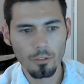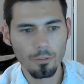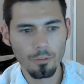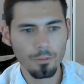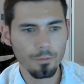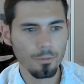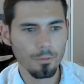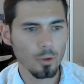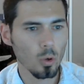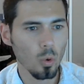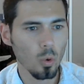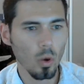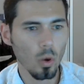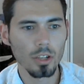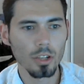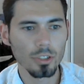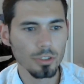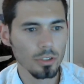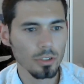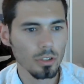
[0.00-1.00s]

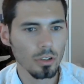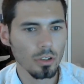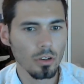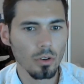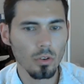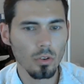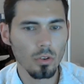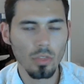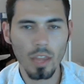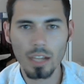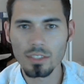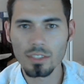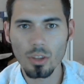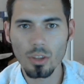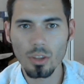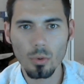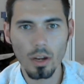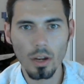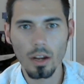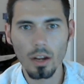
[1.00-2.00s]
Quadra Knights of the
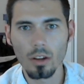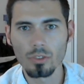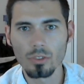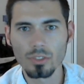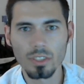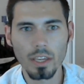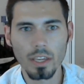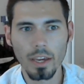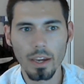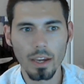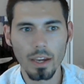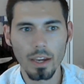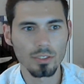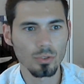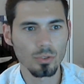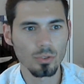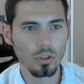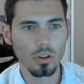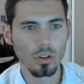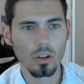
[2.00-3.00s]
Rounds cast,
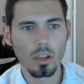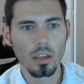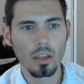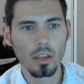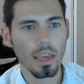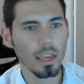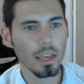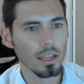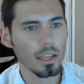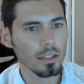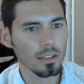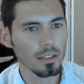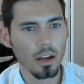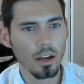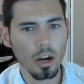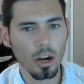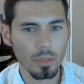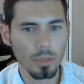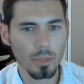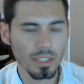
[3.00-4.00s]
or 8
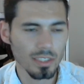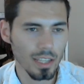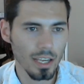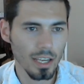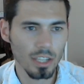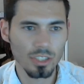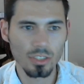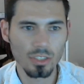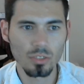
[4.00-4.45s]
Omni Slashes with